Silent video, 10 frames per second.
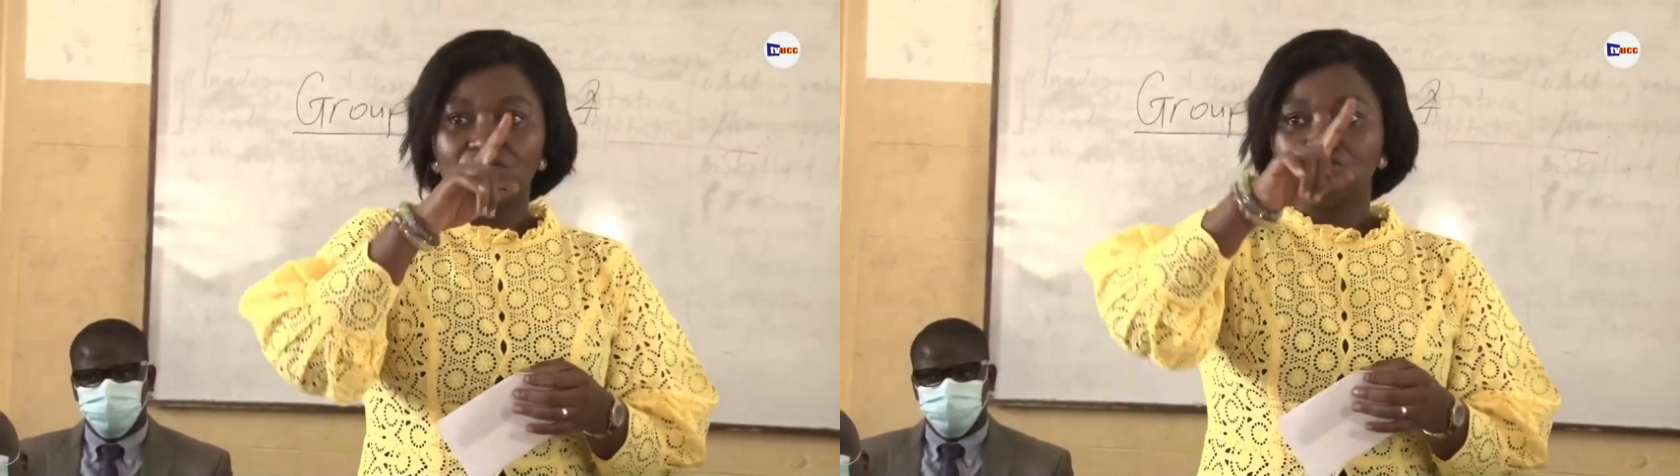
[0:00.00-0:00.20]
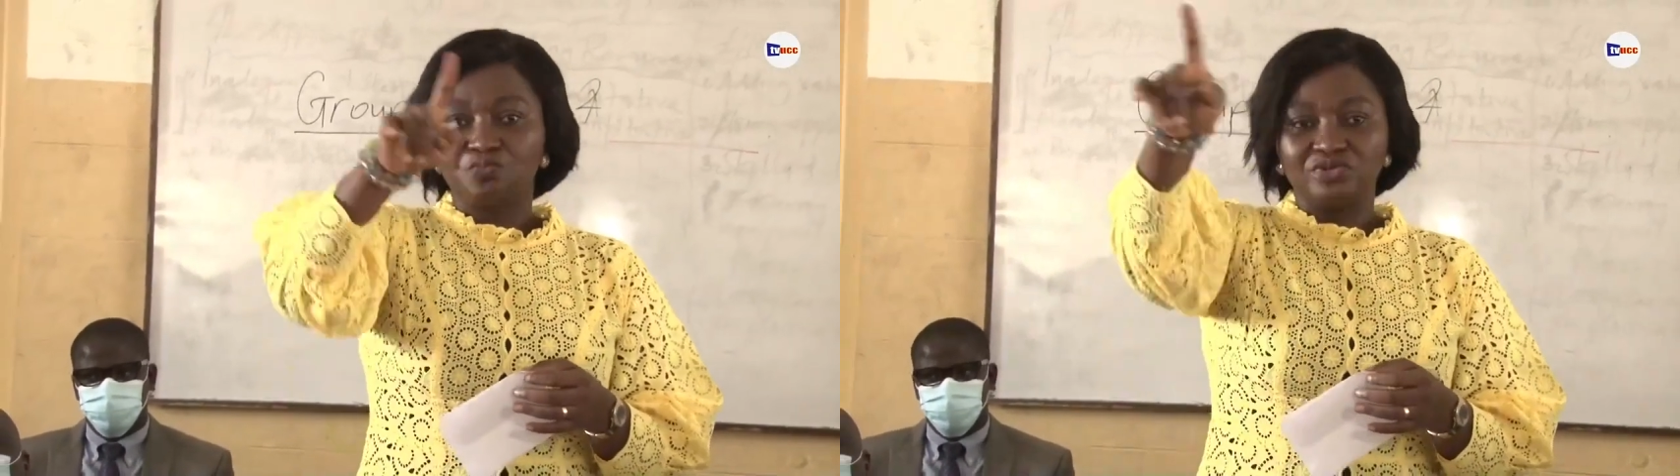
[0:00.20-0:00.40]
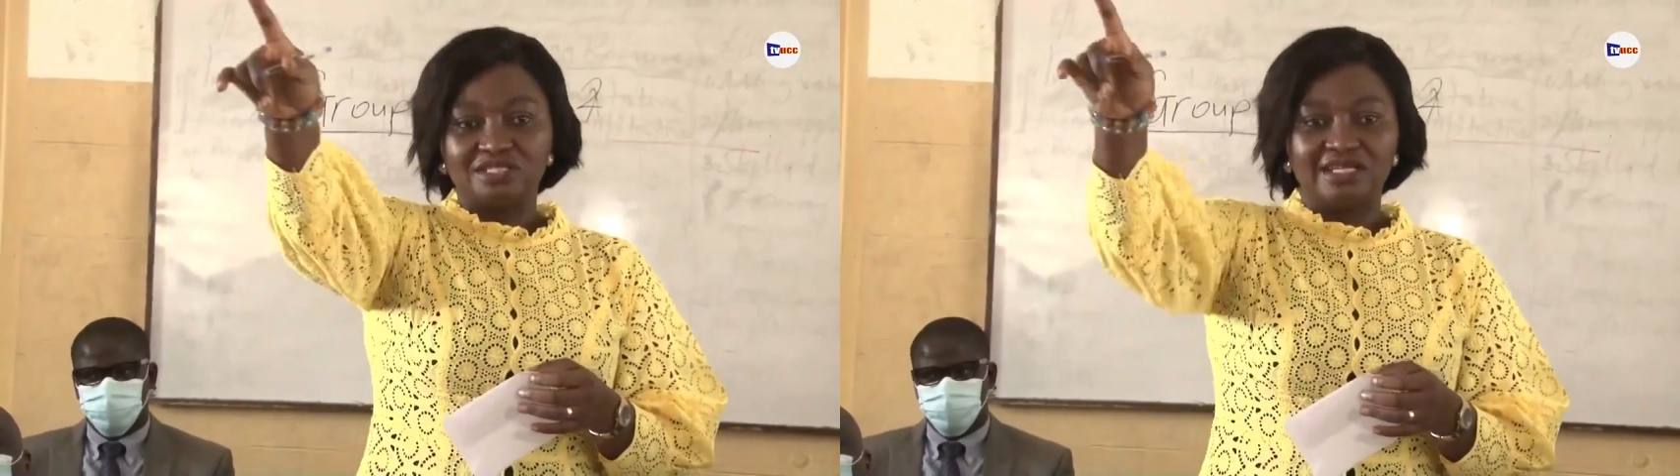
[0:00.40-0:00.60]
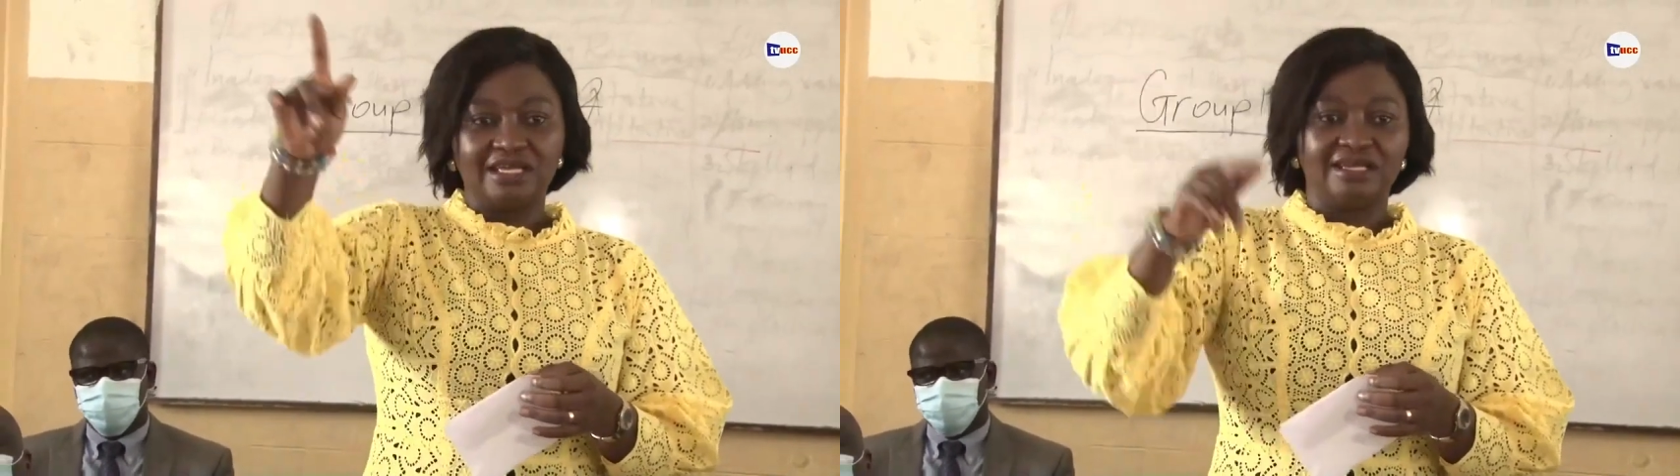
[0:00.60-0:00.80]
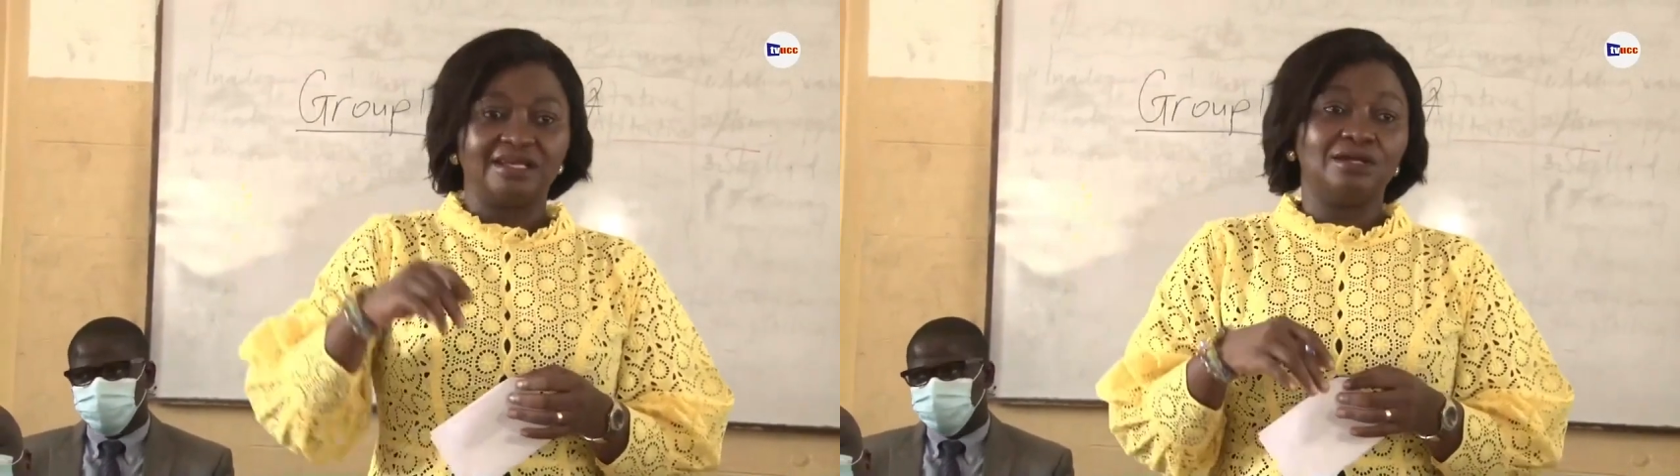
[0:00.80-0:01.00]
to put
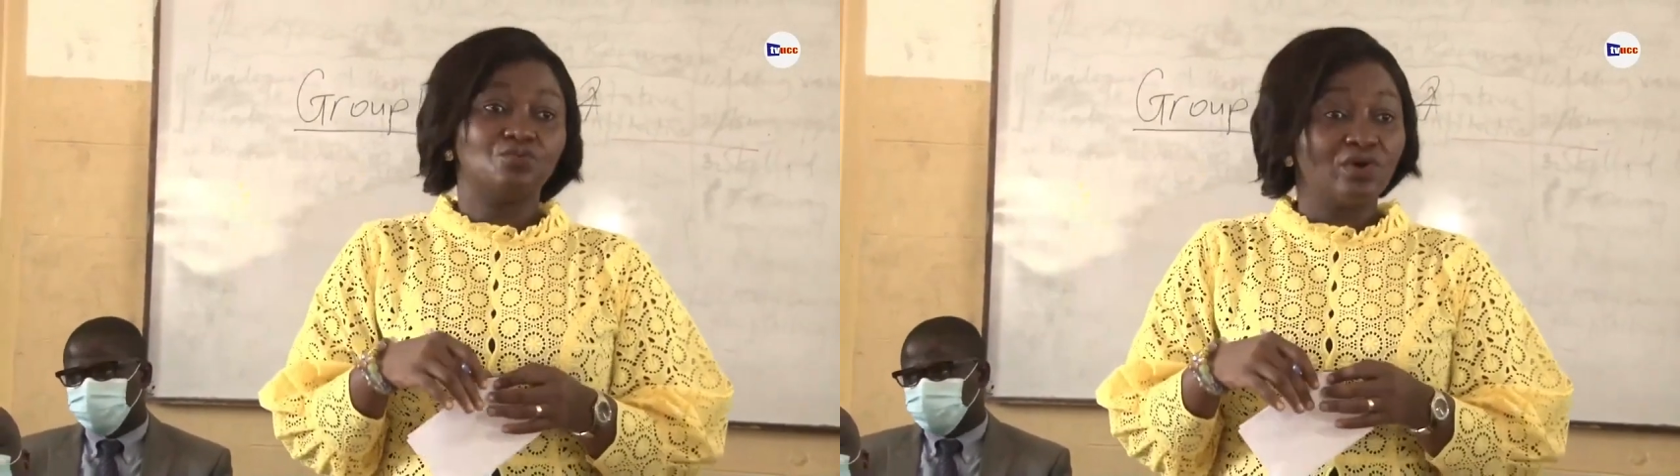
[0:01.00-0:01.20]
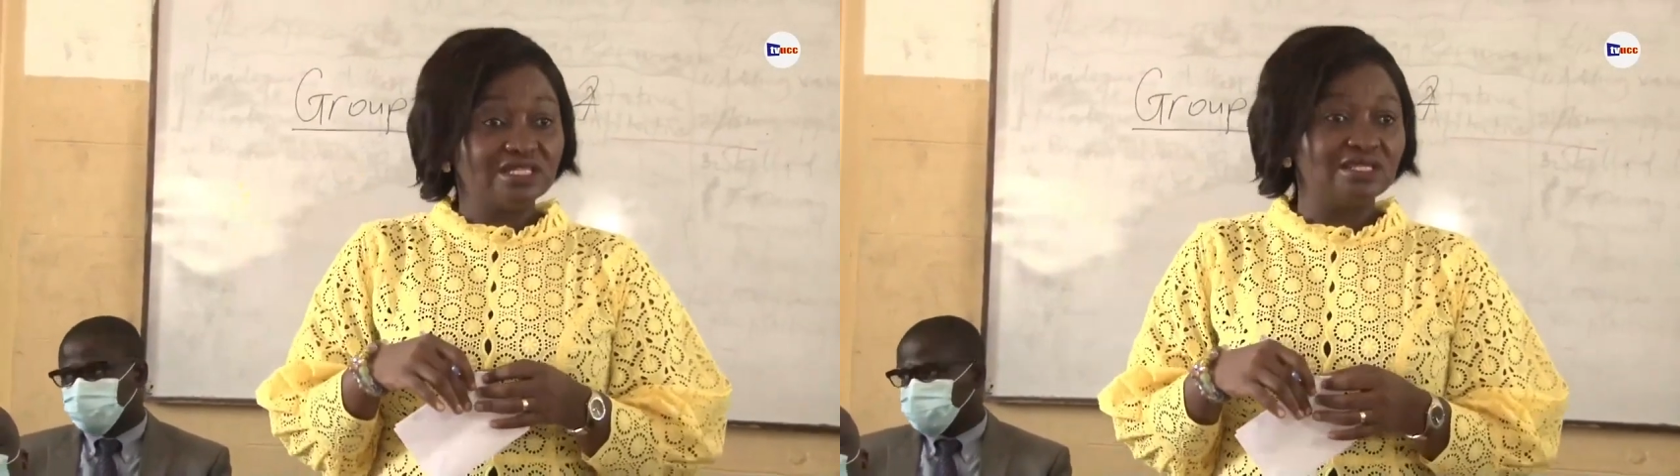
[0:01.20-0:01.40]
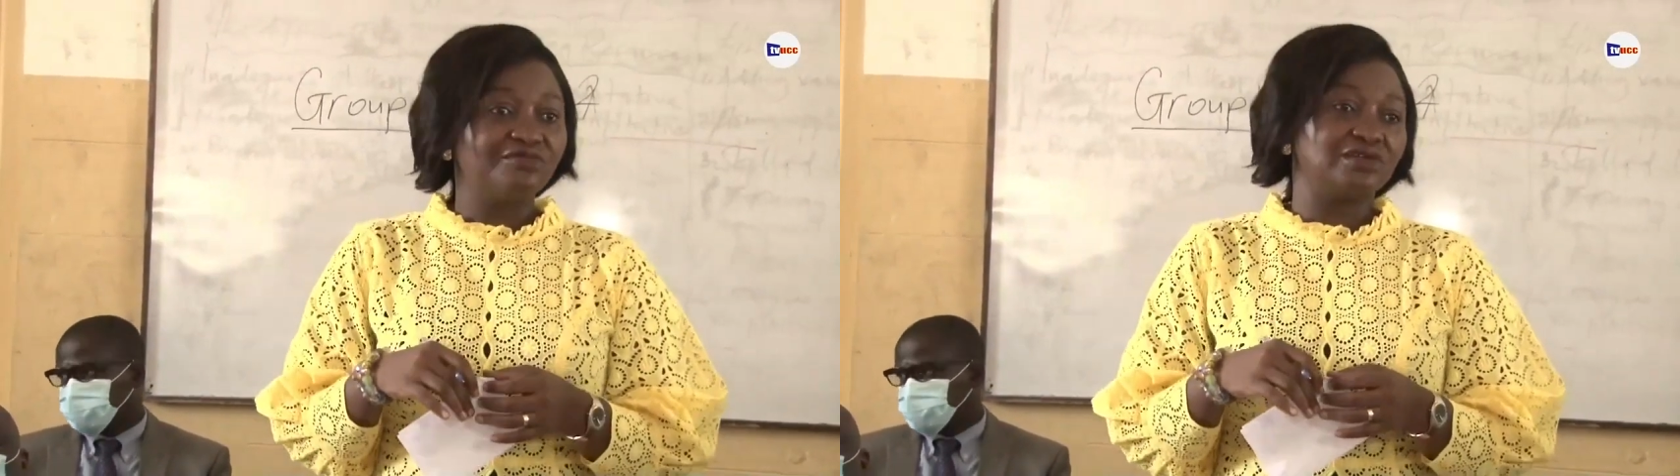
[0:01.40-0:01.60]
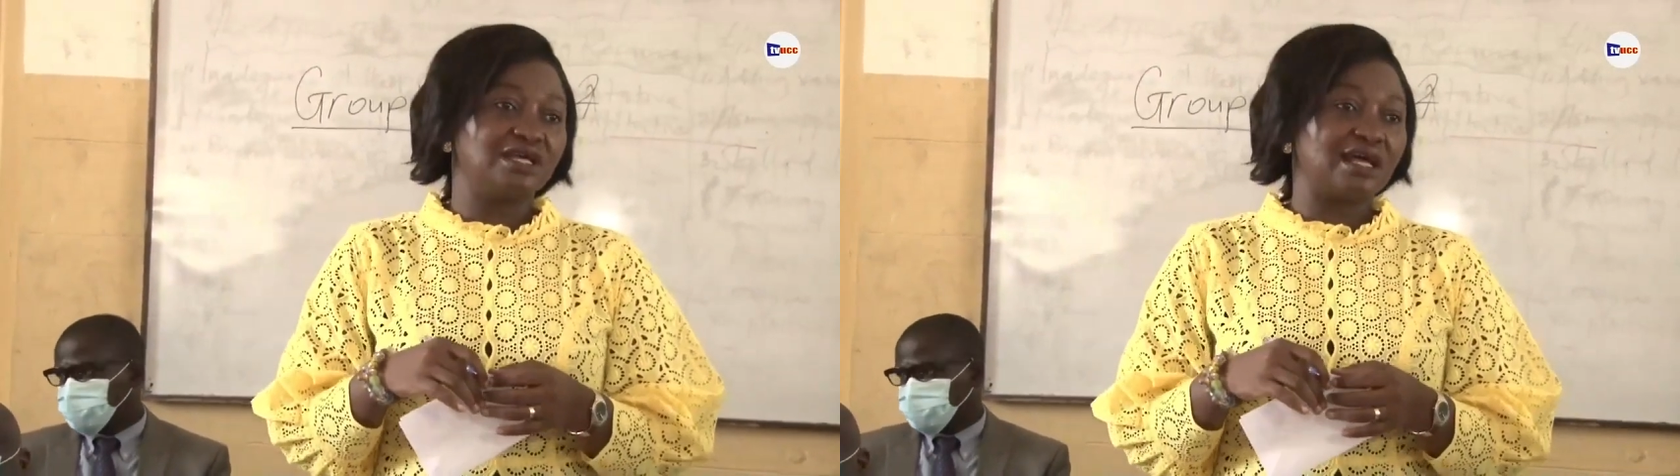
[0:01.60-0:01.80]
there and waiting for the